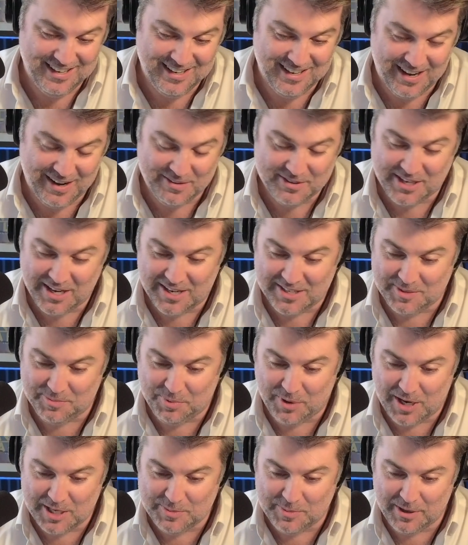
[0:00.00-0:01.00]
I was kind of
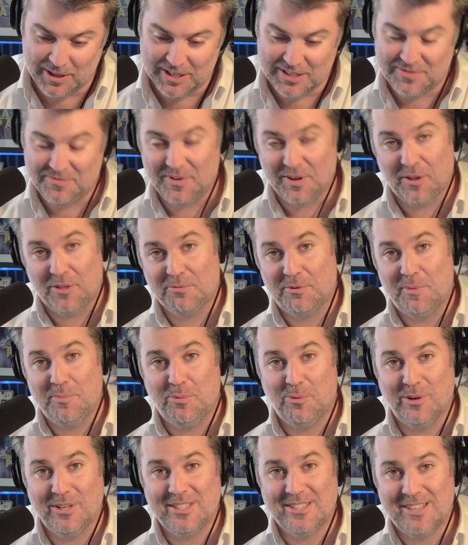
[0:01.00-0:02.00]
surprised by this, fell
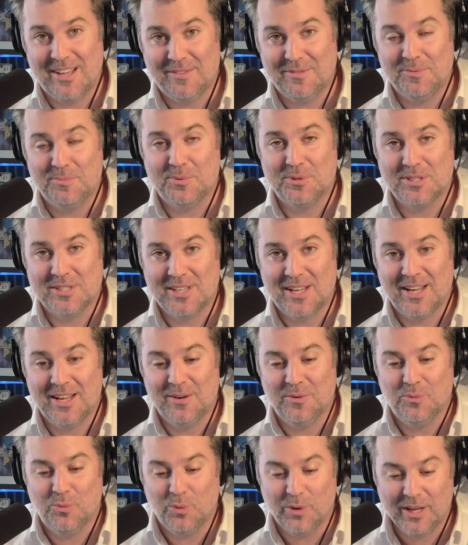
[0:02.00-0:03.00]
3.7%
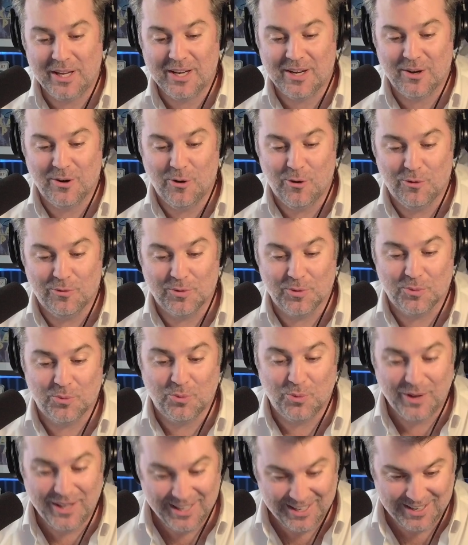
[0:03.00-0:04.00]
week over
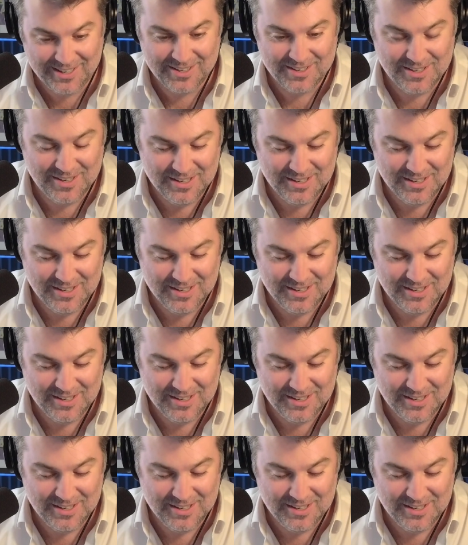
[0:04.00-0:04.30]
week.